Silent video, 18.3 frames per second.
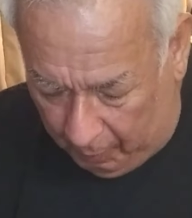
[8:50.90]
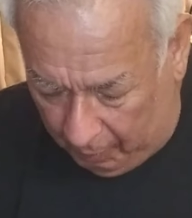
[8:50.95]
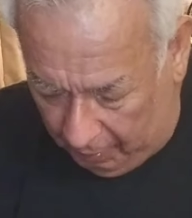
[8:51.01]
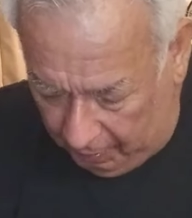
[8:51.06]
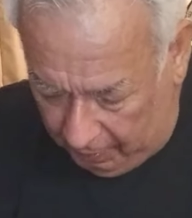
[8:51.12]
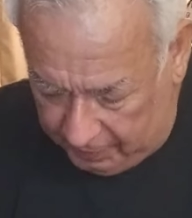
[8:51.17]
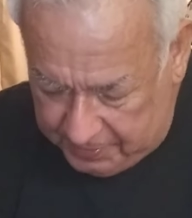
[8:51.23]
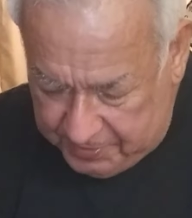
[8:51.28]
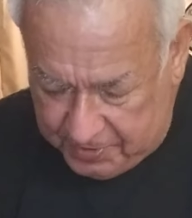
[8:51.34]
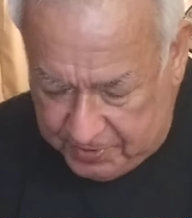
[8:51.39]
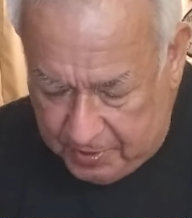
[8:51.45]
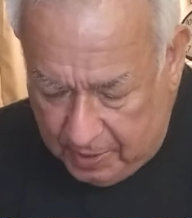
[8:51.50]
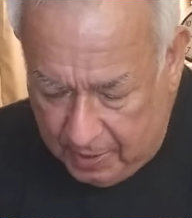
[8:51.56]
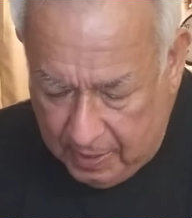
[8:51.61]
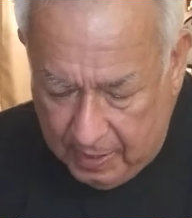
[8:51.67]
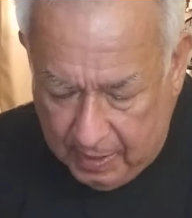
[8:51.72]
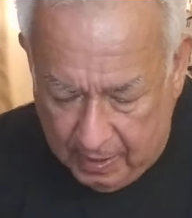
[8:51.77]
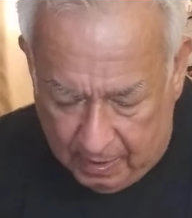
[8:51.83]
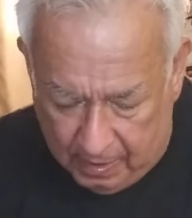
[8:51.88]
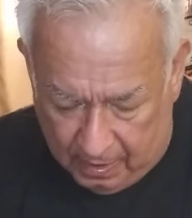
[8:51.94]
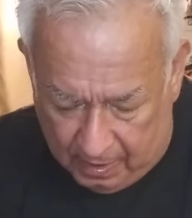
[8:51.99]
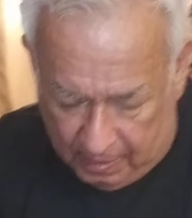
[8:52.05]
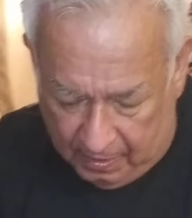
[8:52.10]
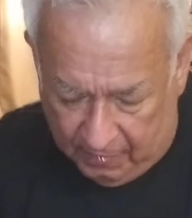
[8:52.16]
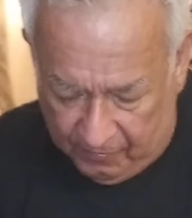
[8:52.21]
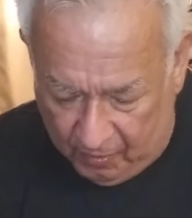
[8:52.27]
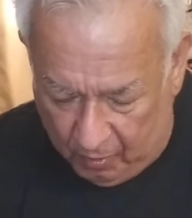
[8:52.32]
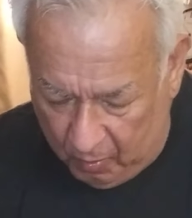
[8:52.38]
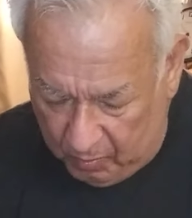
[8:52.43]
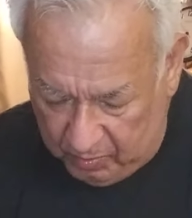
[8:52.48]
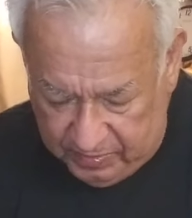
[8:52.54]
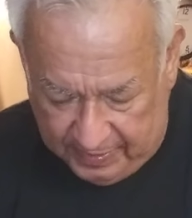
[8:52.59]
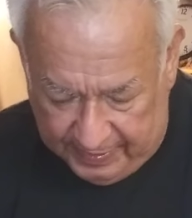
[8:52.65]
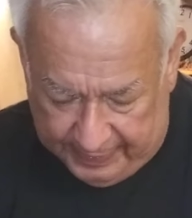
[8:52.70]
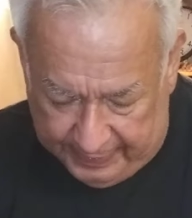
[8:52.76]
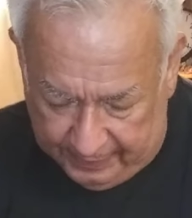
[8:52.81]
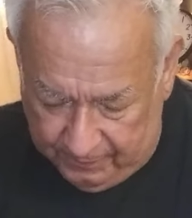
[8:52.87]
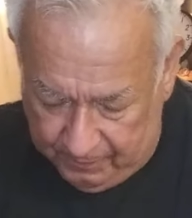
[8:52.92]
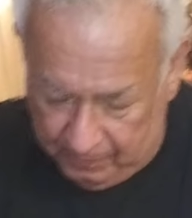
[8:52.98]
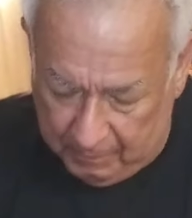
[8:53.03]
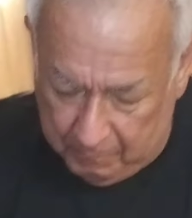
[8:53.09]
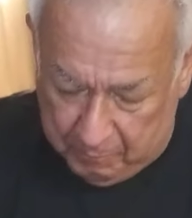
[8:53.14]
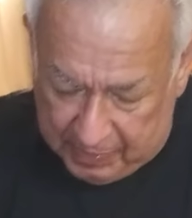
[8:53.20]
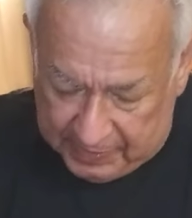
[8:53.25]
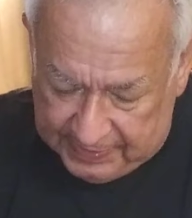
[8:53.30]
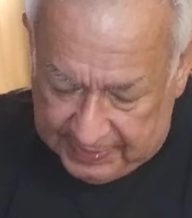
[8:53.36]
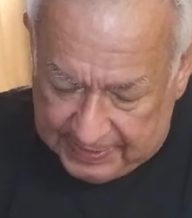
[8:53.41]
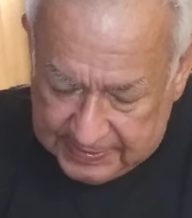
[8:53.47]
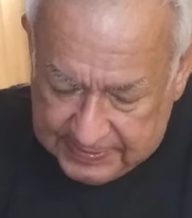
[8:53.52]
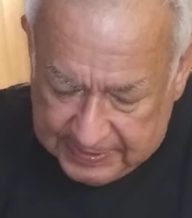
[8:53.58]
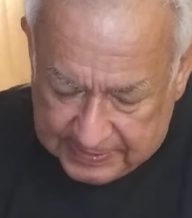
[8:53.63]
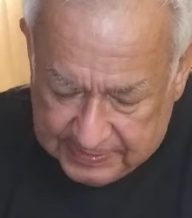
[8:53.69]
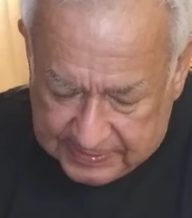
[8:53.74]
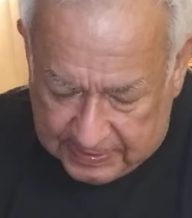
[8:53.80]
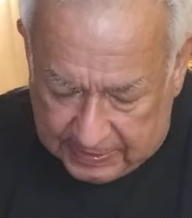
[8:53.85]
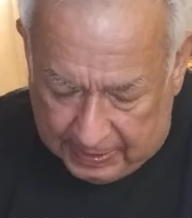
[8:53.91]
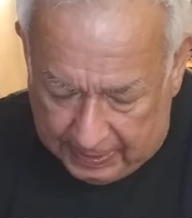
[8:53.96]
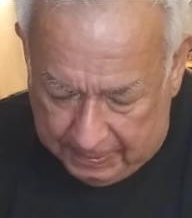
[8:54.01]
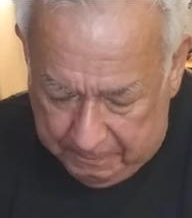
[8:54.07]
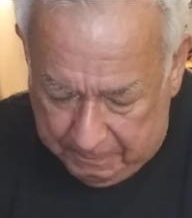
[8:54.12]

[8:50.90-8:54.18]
part of the whole thing. But this is the